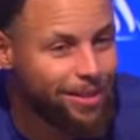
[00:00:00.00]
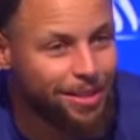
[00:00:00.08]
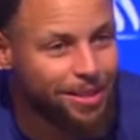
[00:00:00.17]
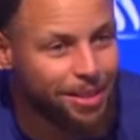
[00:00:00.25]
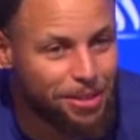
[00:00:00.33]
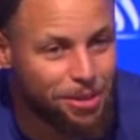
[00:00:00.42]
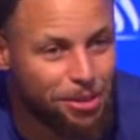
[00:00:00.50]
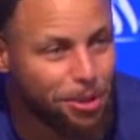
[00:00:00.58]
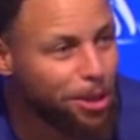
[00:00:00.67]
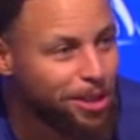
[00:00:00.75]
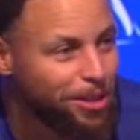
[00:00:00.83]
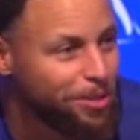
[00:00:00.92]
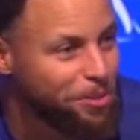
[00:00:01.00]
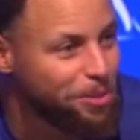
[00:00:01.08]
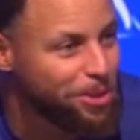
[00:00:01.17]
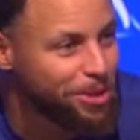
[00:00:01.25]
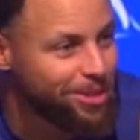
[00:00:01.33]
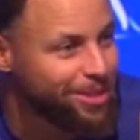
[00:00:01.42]
So all of them
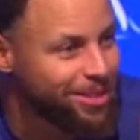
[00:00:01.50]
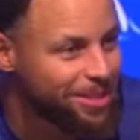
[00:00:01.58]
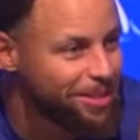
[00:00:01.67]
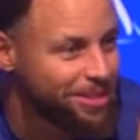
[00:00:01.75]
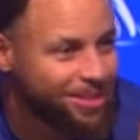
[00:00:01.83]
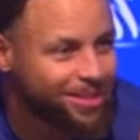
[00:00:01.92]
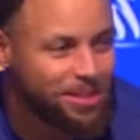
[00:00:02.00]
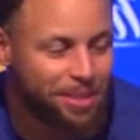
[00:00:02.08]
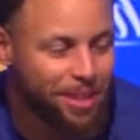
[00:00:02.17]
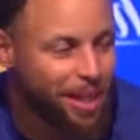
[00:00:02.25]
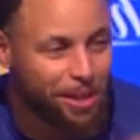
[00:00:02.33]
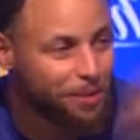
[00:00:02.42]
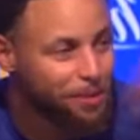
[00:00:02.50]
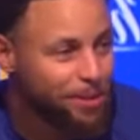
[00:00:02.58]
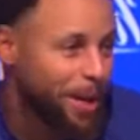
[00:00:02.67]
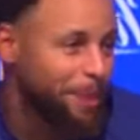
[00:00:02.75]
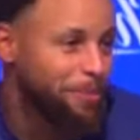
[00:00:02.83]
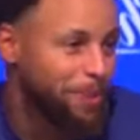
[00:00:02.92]
are just in the,
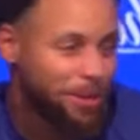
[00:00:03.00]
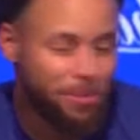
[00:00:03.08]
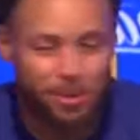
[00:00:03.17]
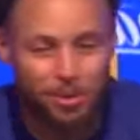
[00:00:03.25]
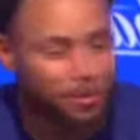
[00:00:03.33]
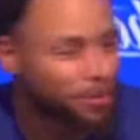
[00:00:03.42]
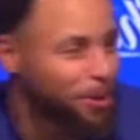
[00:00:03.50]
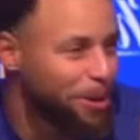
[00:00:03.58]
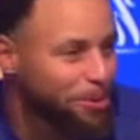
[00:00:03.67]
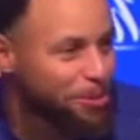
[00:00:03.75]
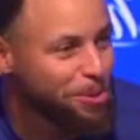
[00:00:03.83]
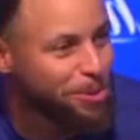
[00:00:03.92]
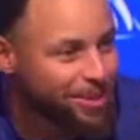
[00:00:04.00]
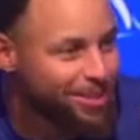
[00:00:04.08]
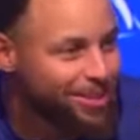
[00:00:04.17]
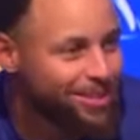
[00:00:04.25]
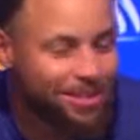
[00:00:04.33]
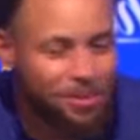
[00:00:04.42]
I might be too far removed
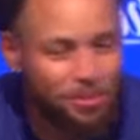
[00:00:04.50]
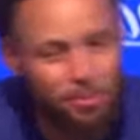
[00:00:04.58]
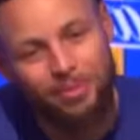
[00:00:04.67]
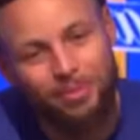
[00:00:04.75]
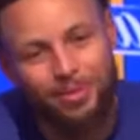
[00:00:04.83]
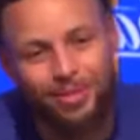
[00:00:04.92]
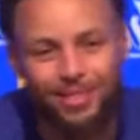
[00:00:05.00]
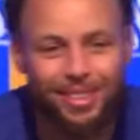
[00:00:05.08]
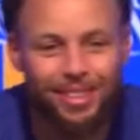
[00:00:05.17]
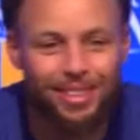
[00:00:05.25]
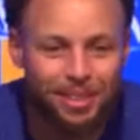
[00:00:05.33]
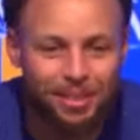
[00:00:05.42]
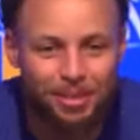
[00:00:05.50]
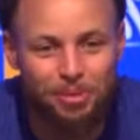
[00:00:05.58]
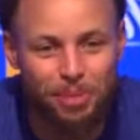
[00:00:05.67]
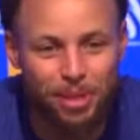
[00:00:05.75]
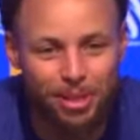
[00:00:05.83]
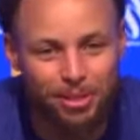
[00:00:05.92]
to
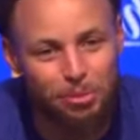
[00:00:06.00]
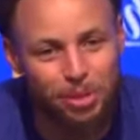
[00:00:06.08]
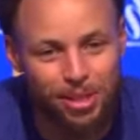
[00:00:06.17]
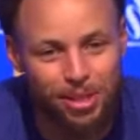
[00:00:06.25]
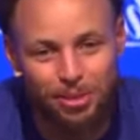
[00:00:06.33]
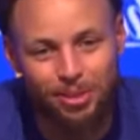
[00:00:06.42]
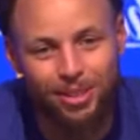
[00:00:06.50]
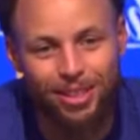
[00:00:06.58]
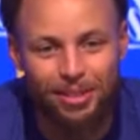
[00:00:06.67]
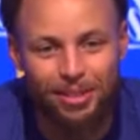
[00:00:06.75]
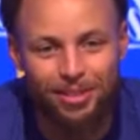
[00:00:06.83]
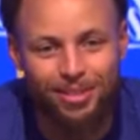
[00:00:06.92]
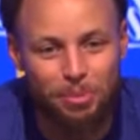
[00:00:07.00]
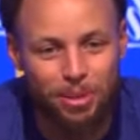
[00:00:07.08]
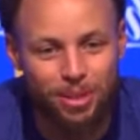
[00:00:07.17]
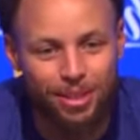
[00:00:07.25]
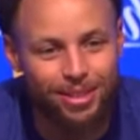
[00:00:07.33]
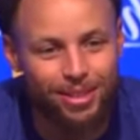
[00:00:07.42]
make some reads on that,
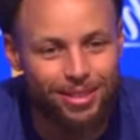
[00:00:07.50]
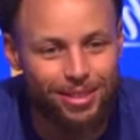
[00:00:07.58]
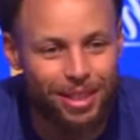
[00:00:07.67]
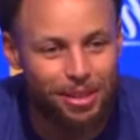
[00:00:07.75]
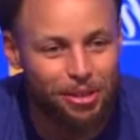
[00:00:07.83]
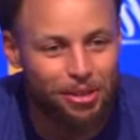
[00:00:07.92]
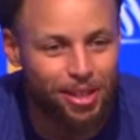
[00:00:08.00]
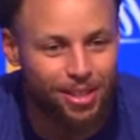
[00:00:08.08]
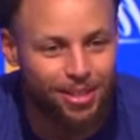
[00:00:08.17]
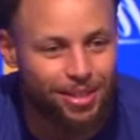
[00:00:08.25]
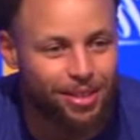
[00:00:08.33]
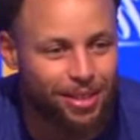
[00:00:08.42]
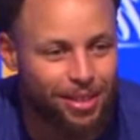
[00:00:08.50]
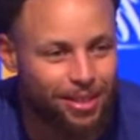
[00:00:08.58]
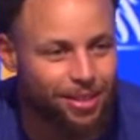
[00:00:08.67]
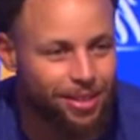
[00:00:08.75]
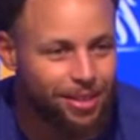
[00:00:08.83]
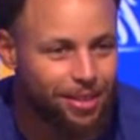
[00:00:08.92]
but it is kind of crazy to
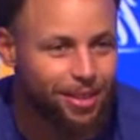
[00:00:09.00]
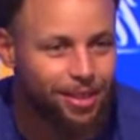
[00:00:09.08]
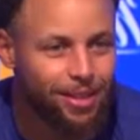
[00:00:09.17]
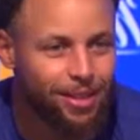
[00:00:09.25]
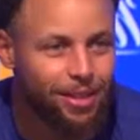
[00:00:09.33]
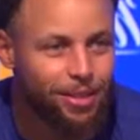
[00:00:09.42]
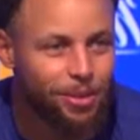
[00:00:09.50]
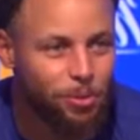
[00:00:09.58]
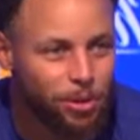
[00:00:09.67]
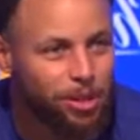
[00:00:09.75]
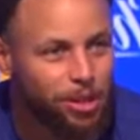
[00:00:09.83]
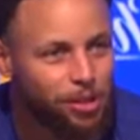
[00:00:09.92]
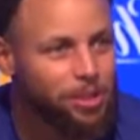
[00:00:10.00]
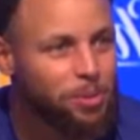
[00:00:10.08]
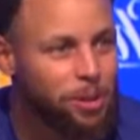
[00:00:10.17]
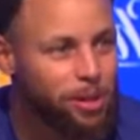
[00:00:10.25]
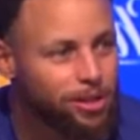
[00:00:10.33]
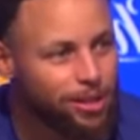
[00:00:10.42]
think what they're
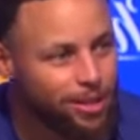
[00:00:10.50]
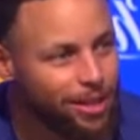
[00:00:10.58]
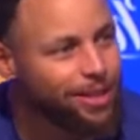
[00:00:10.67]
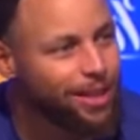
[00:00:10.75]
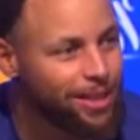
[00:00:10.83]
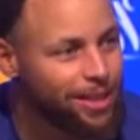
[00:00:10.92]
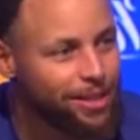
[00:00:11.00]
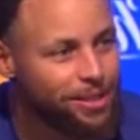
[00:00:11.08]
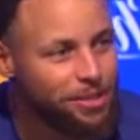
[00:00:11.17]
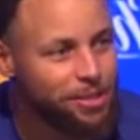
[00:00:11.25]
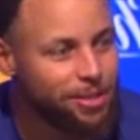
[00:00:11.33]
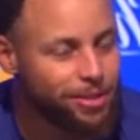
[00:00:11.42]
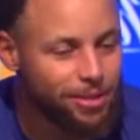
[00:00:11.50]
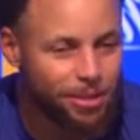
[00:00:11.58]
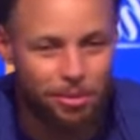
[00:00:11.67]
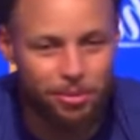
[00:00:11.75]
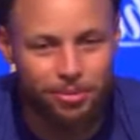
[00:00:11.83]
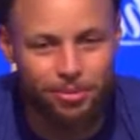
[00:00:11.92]
experiencing at that age, you
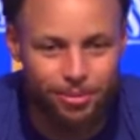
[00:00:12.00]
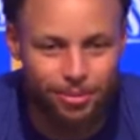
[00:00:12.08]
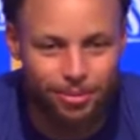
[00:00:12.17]
know.